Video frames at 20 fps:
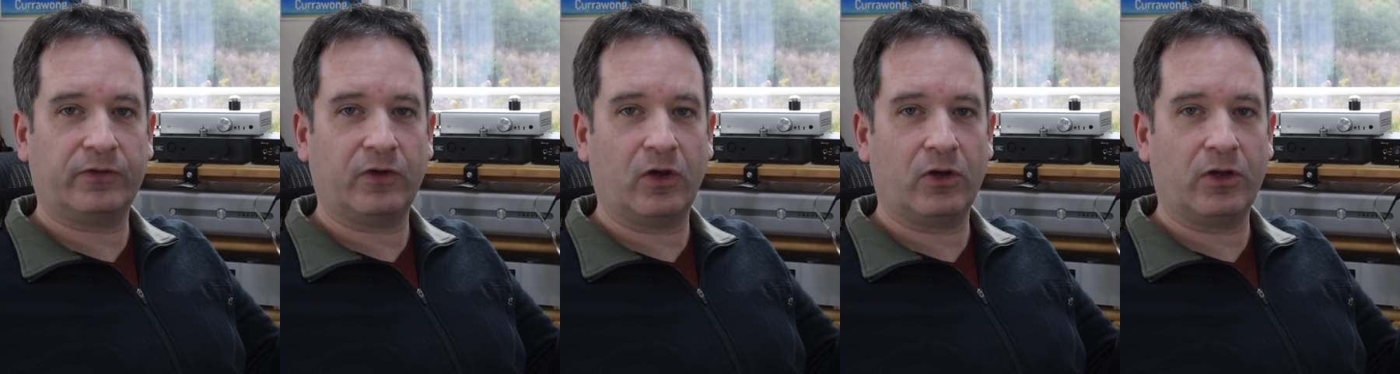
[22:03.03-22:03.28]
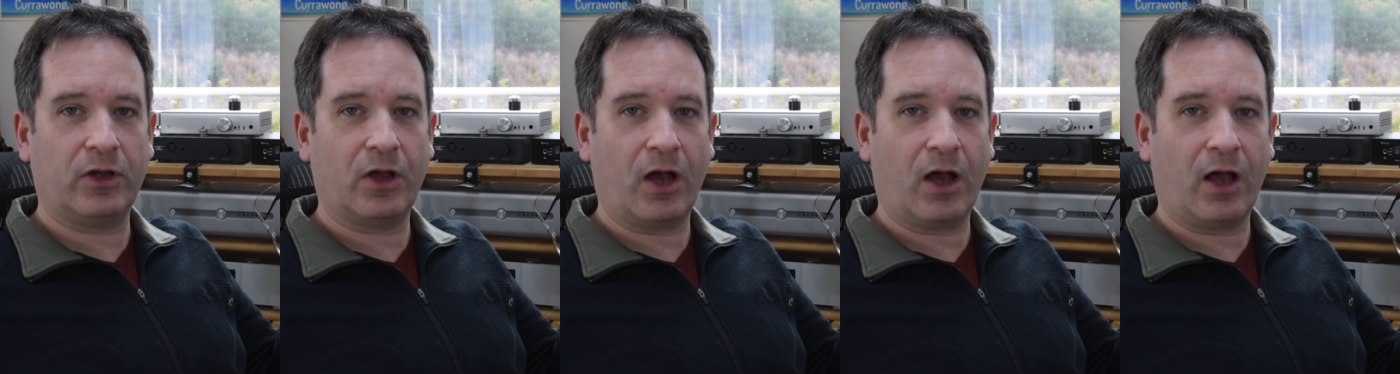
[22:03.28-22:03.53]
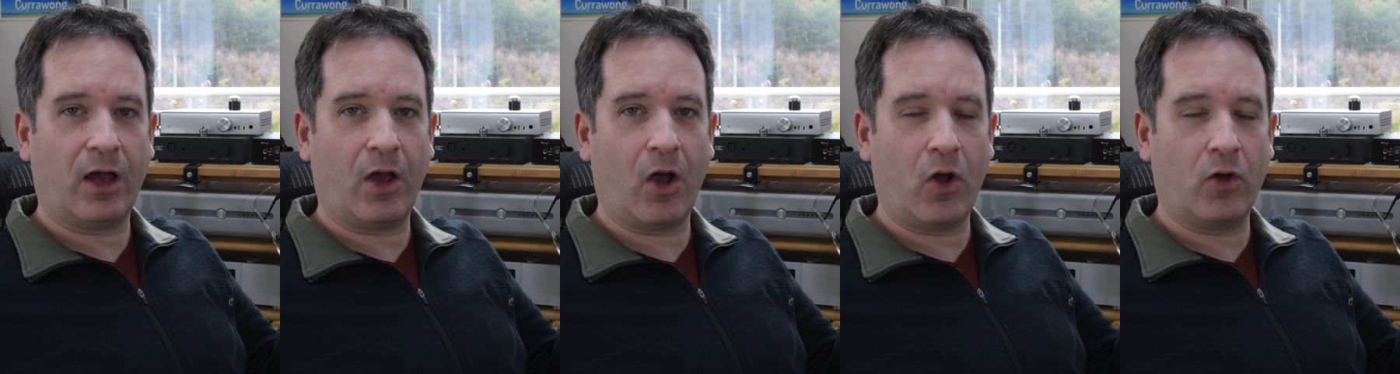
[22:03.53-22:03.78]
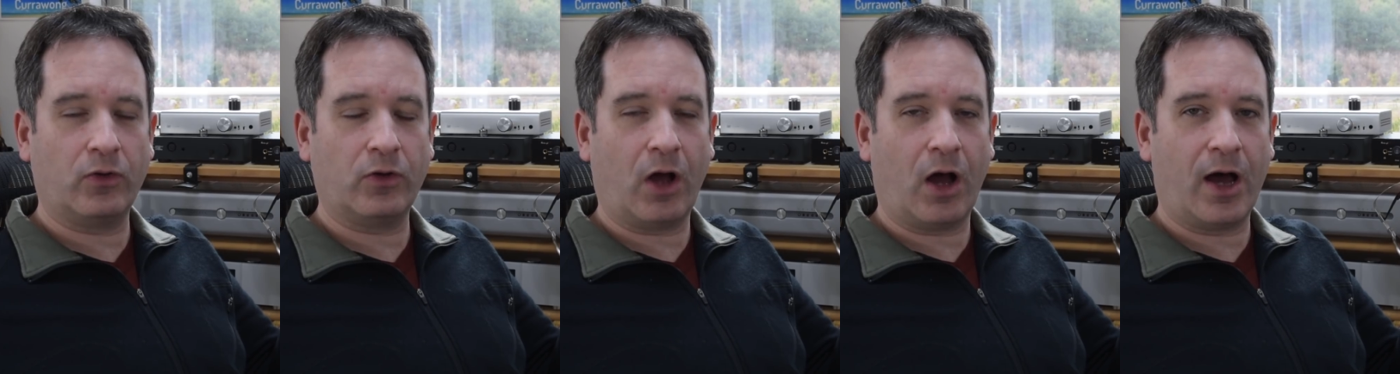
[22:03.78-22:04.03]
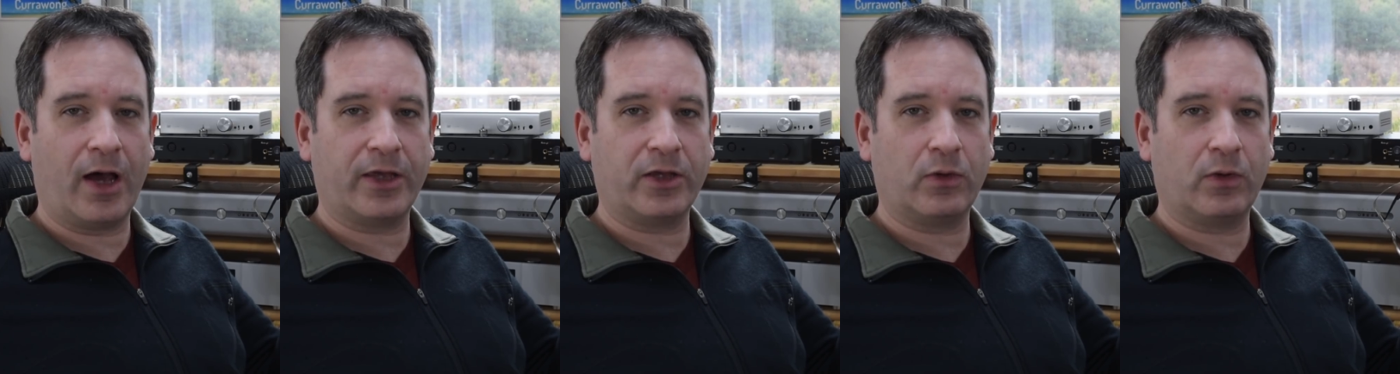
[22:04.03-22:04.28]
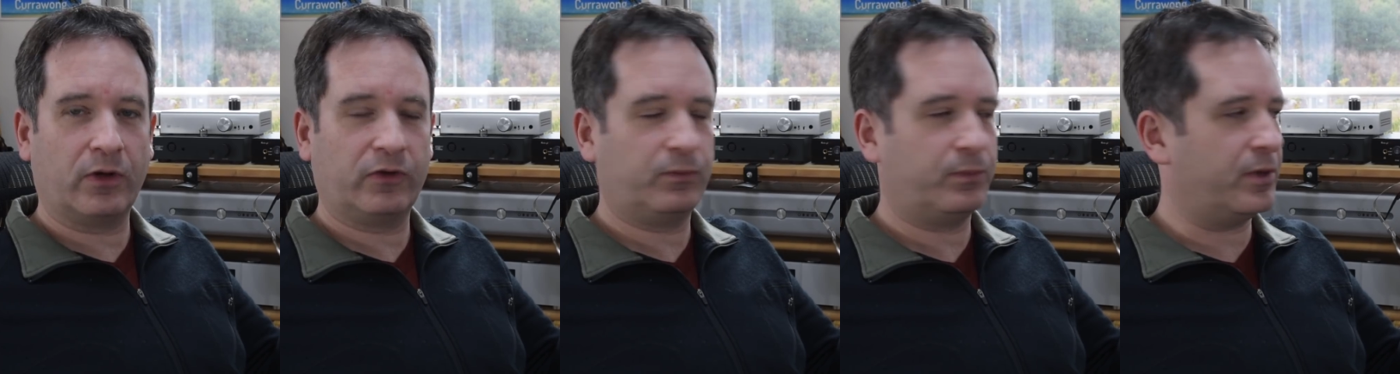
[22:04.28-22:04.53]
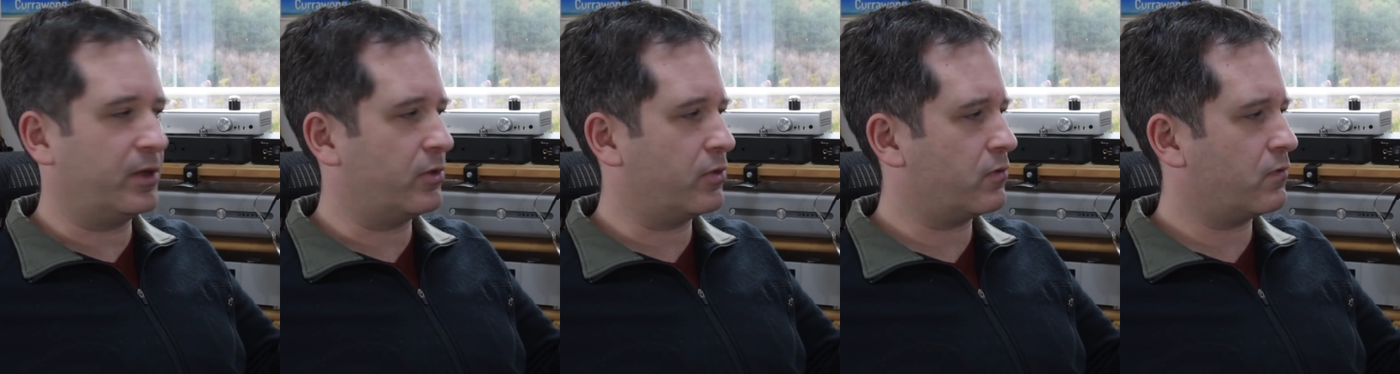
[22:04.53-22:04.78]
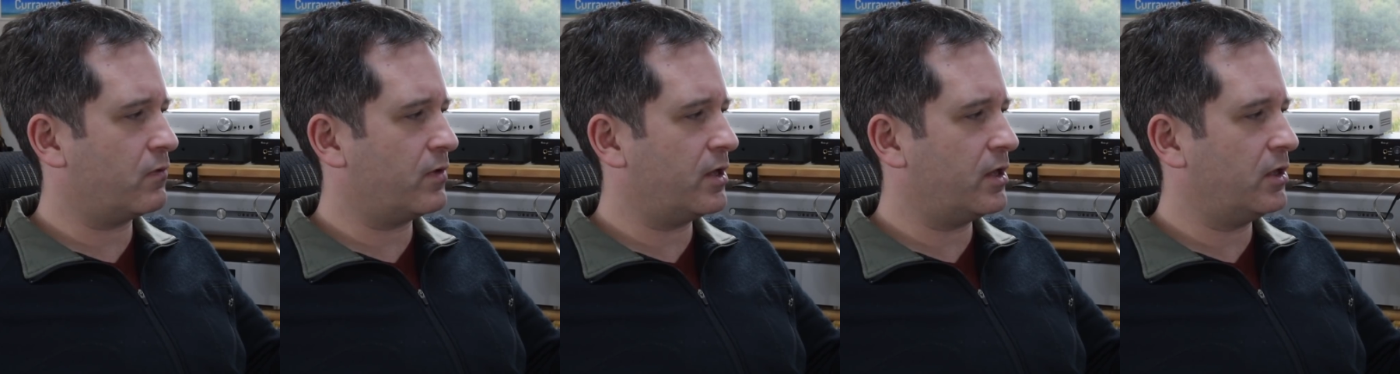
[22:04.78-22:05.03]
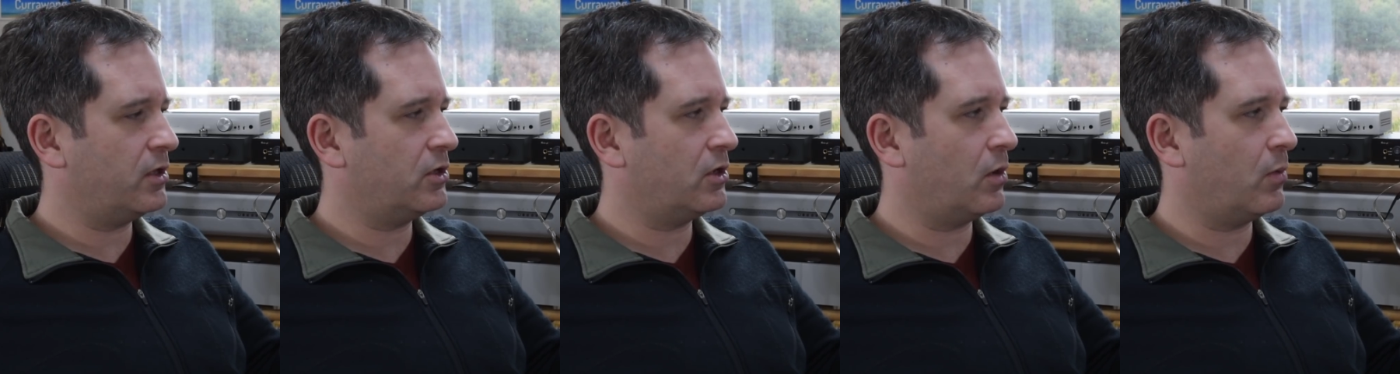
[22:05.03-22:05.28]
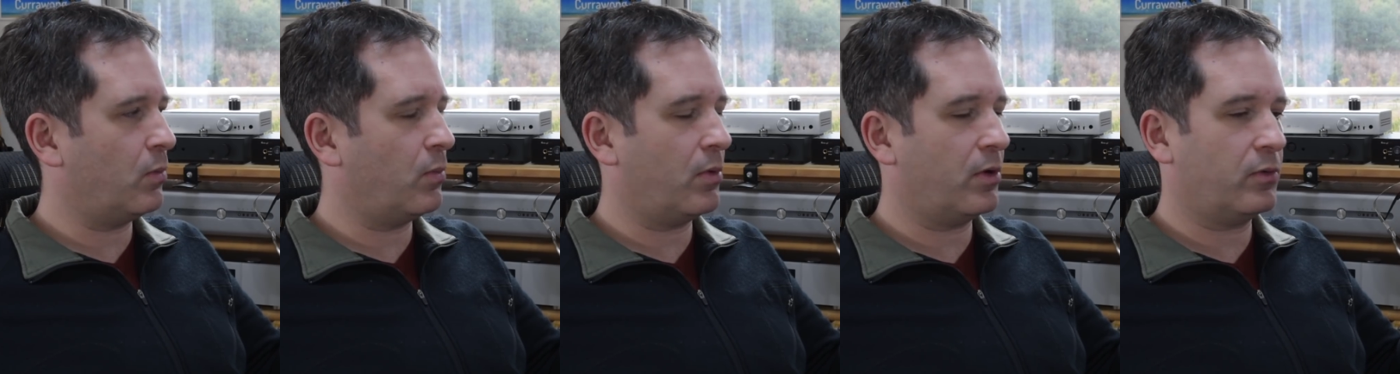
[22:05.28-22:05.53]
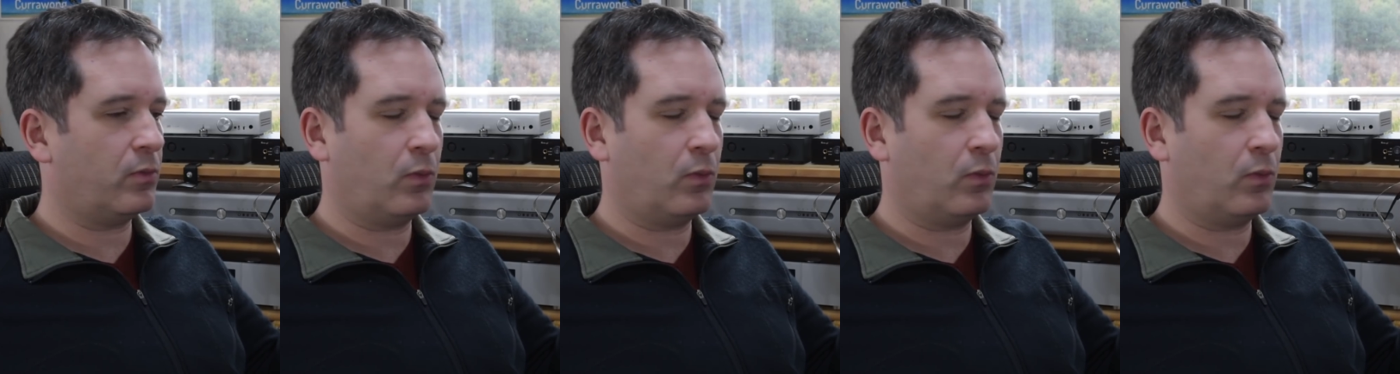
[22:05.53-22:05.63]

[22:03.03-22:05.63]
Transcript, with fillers: only own iUSB 3, you know,